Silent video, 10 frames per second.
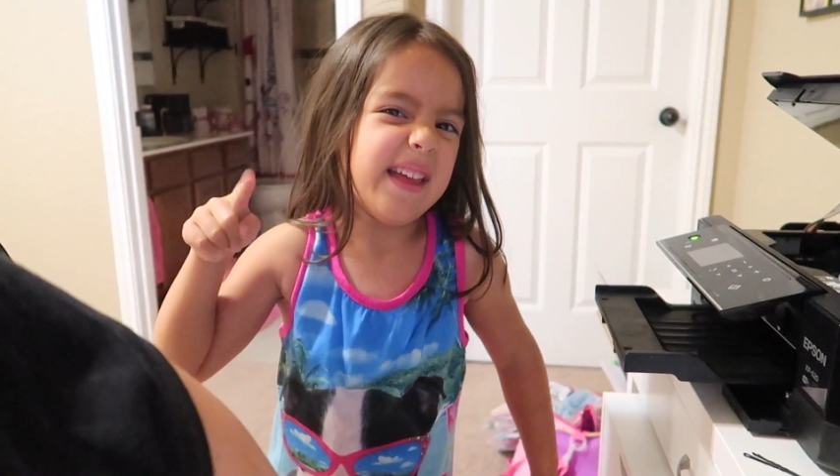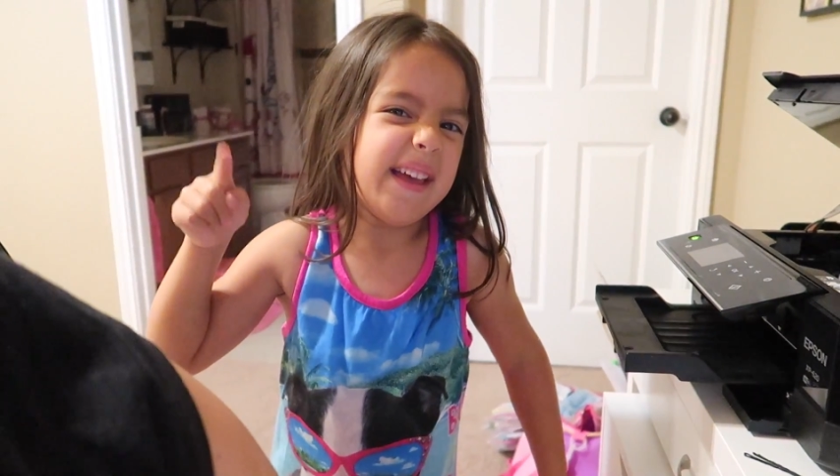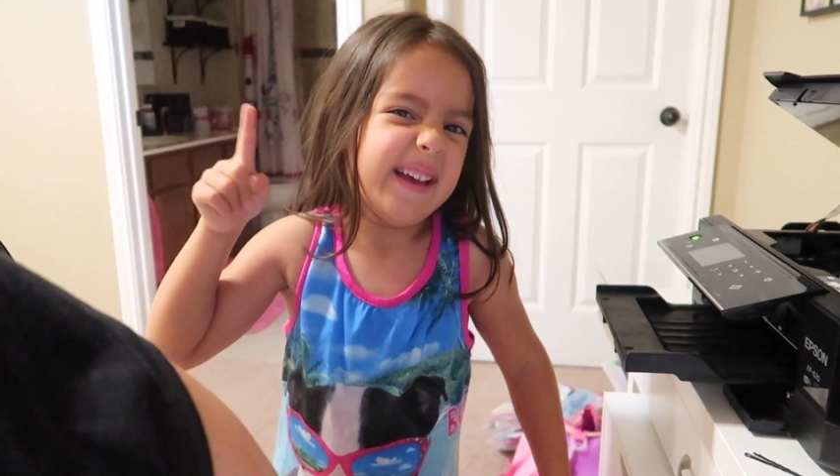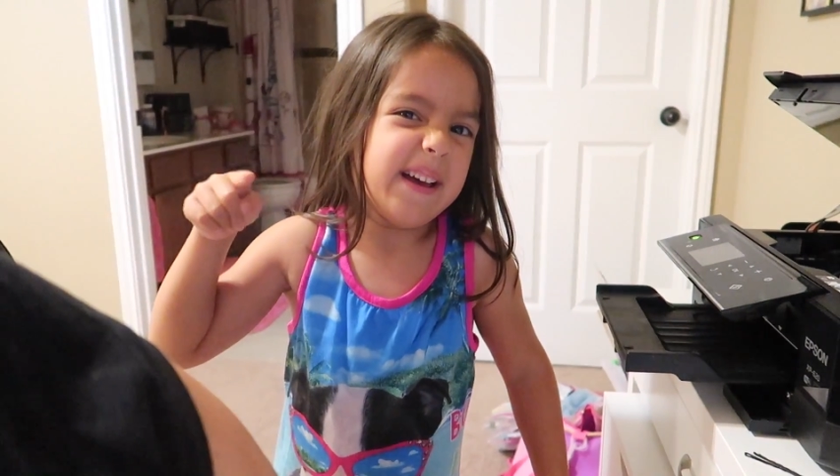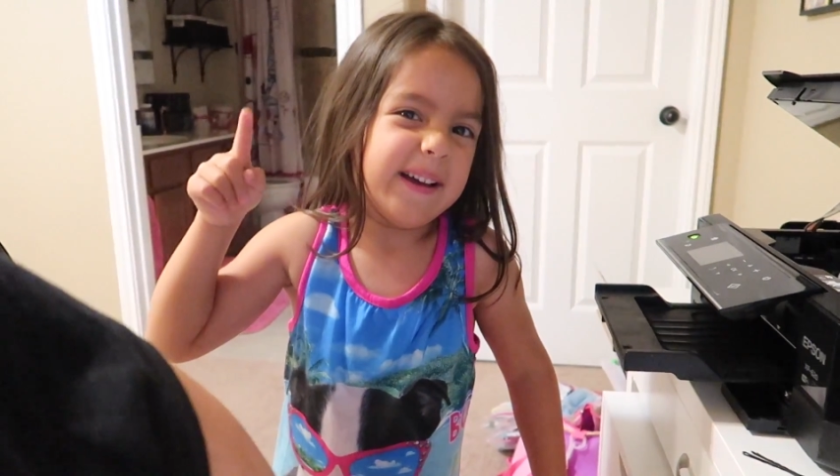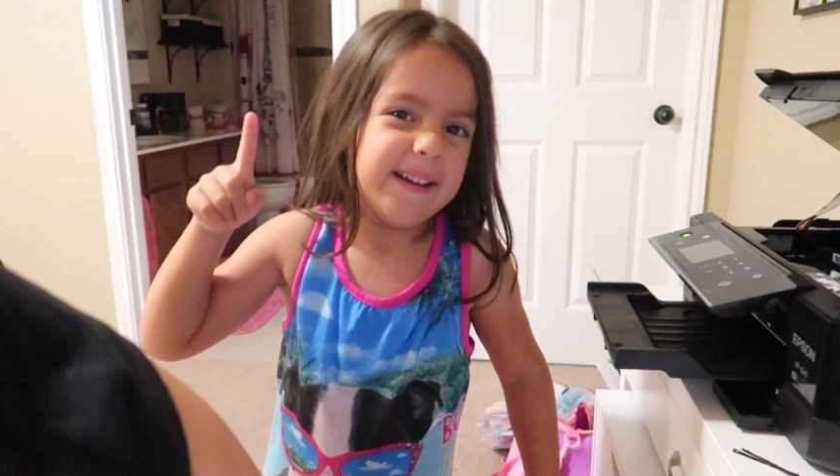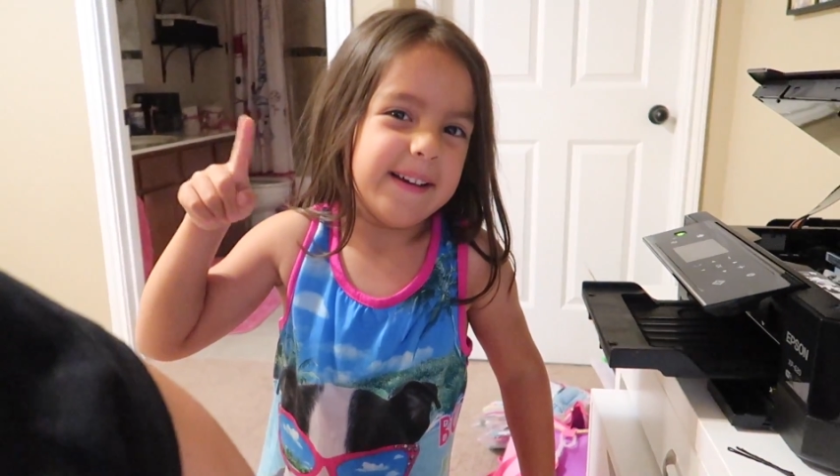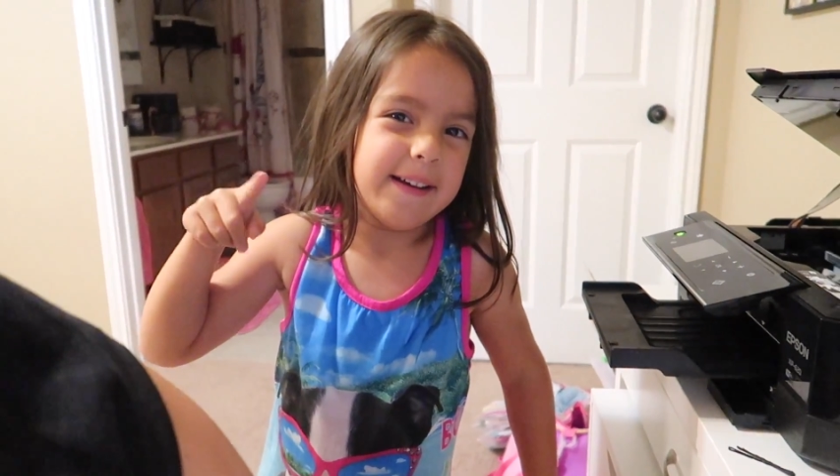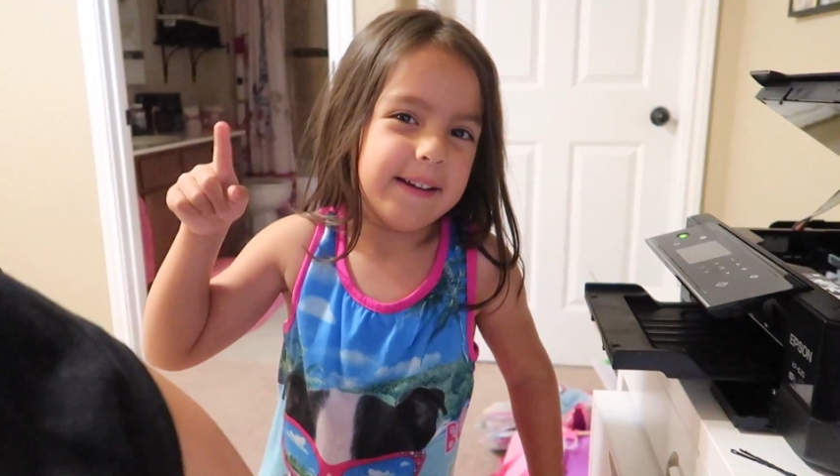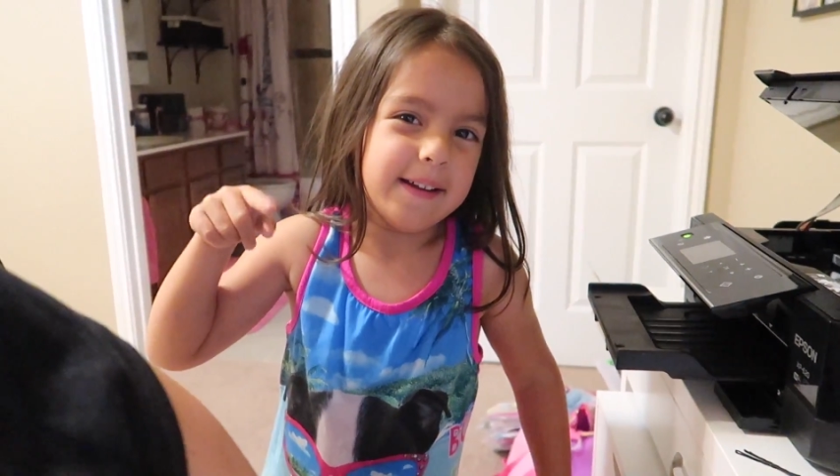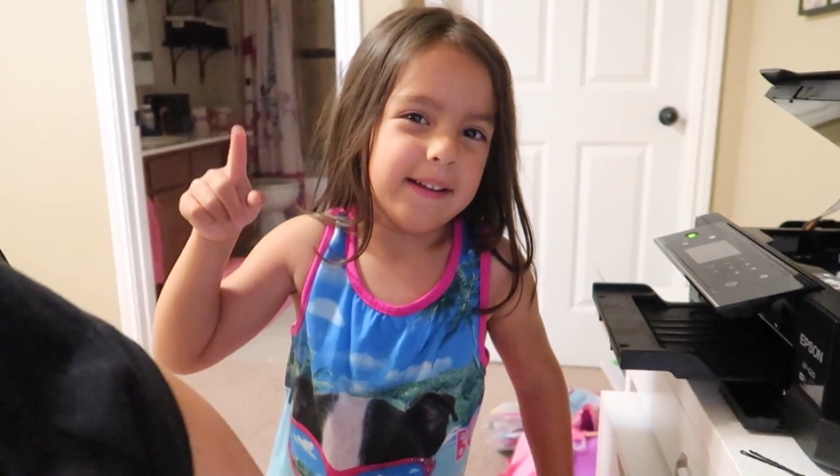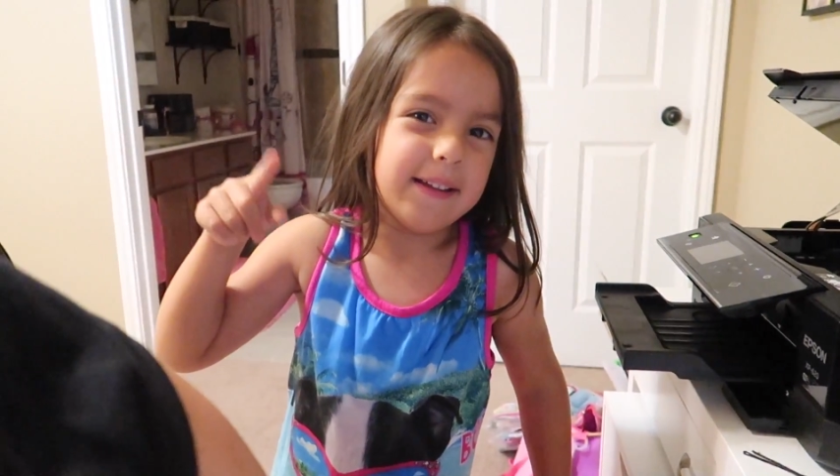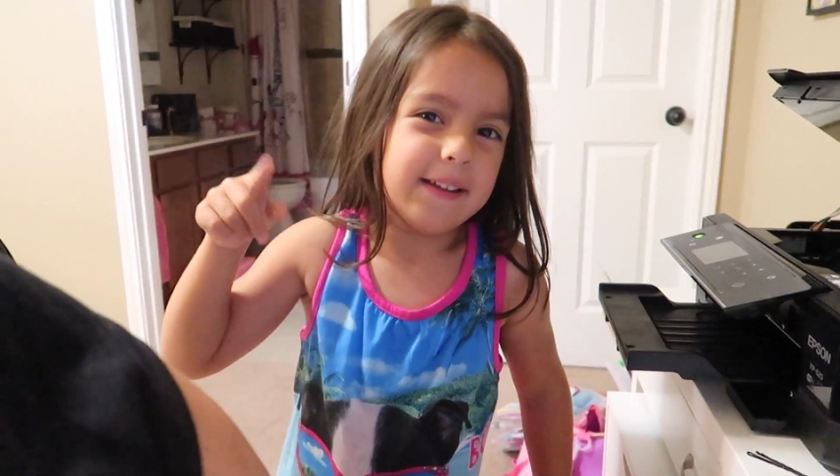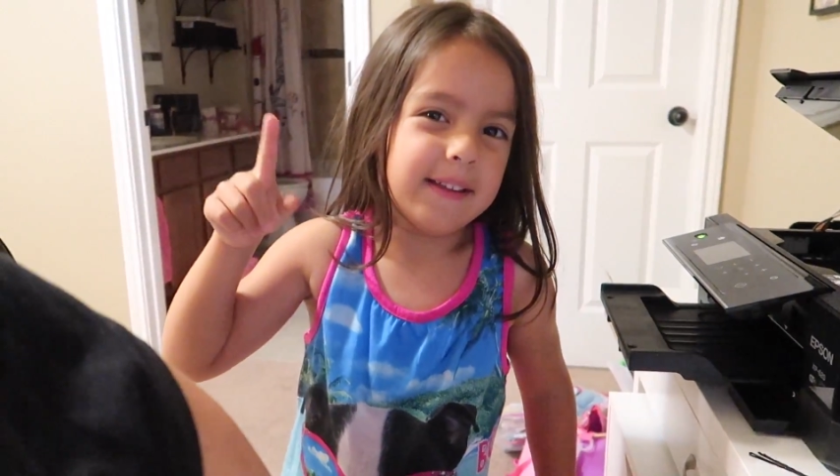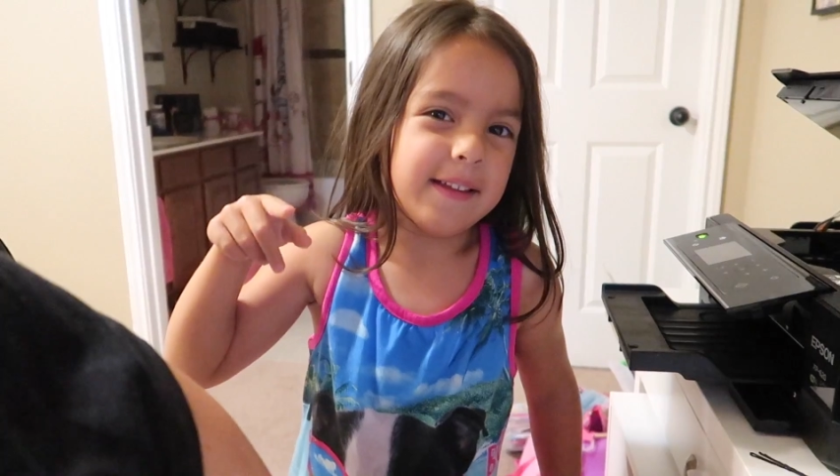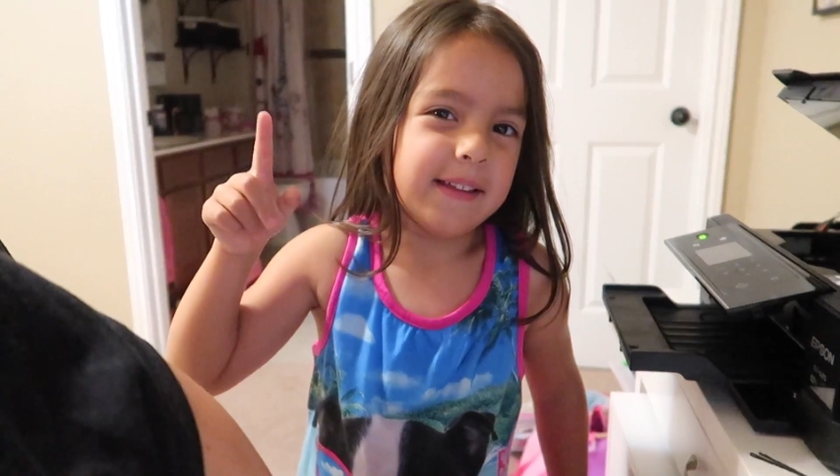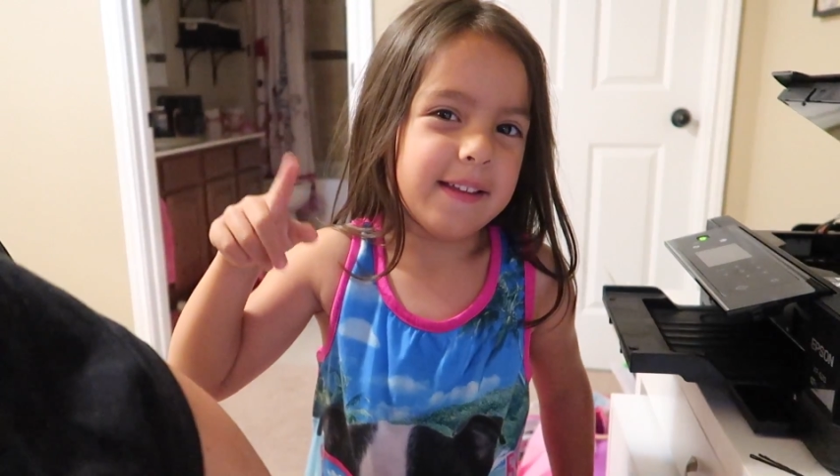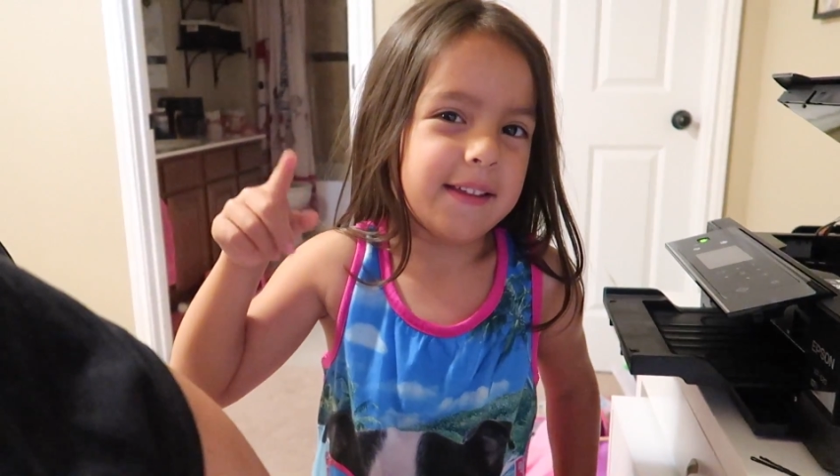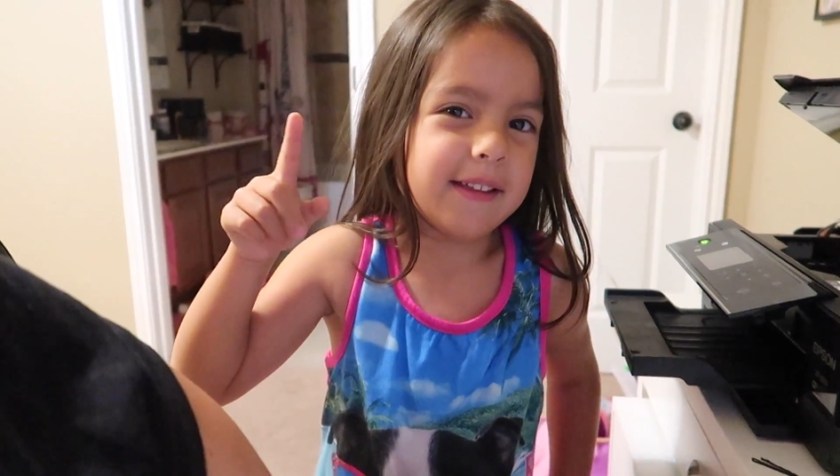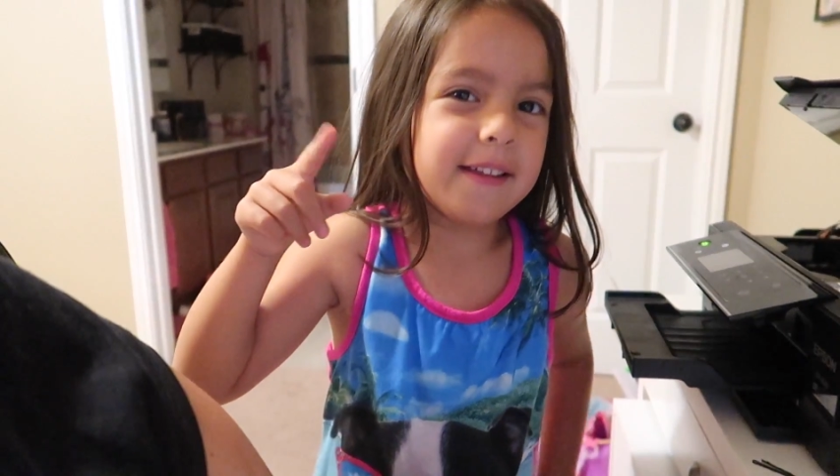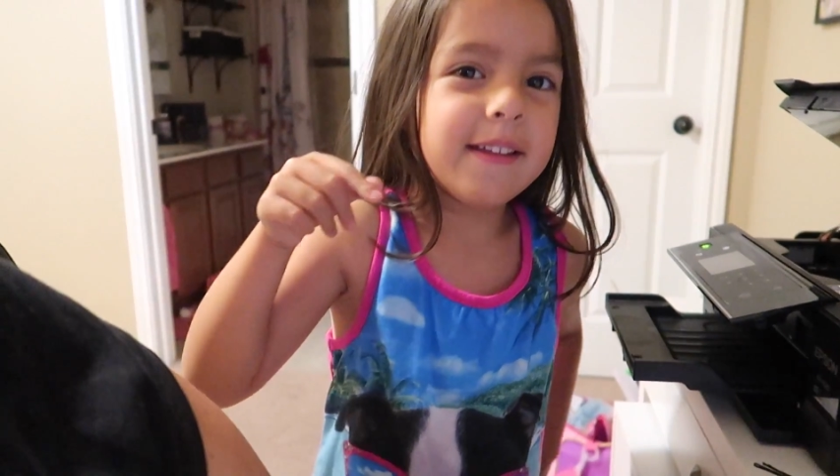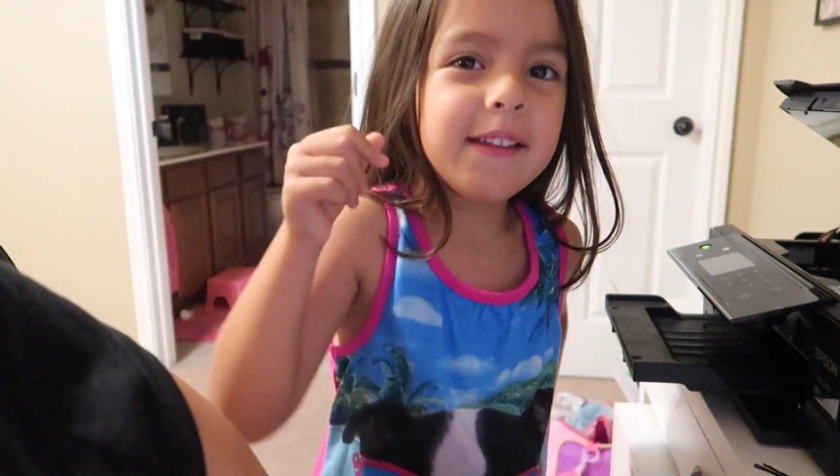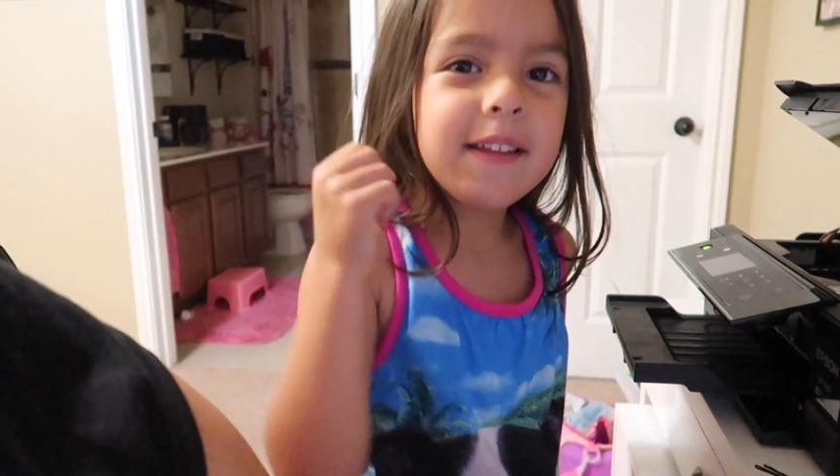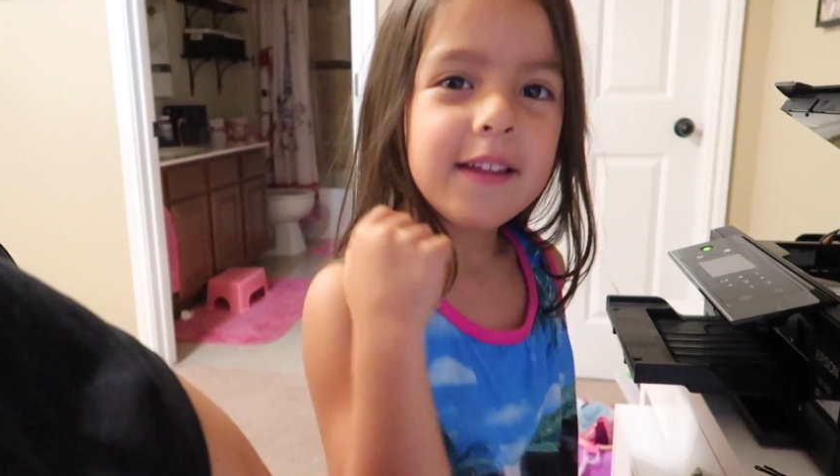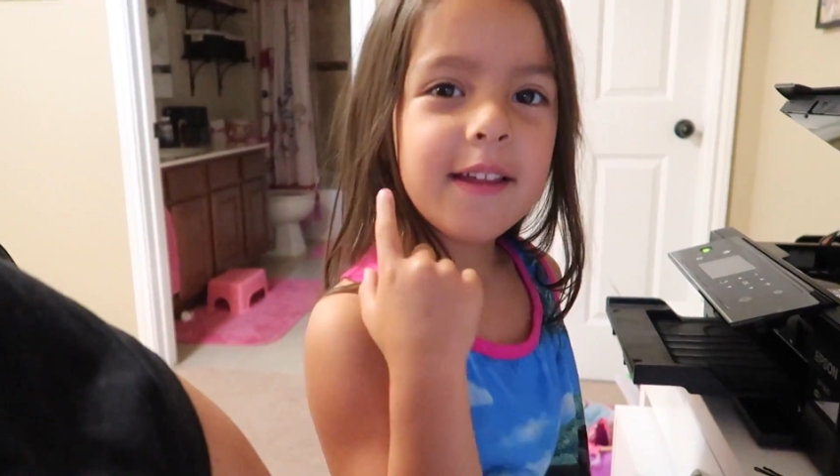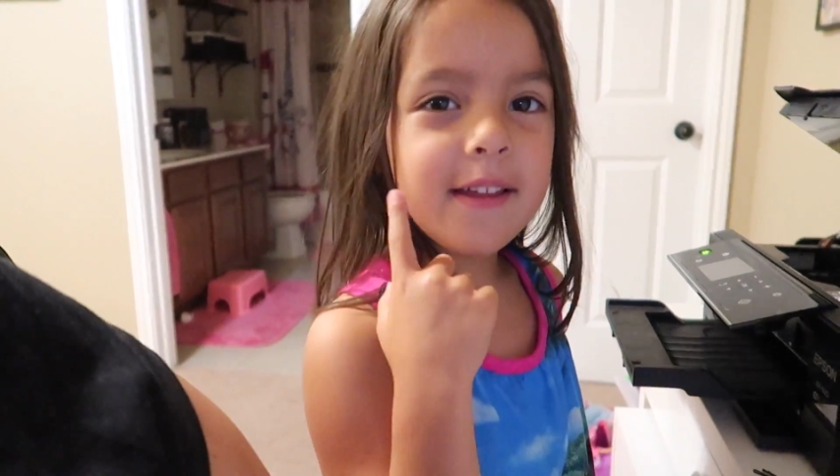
She's trying on uniforms. I told her to go change.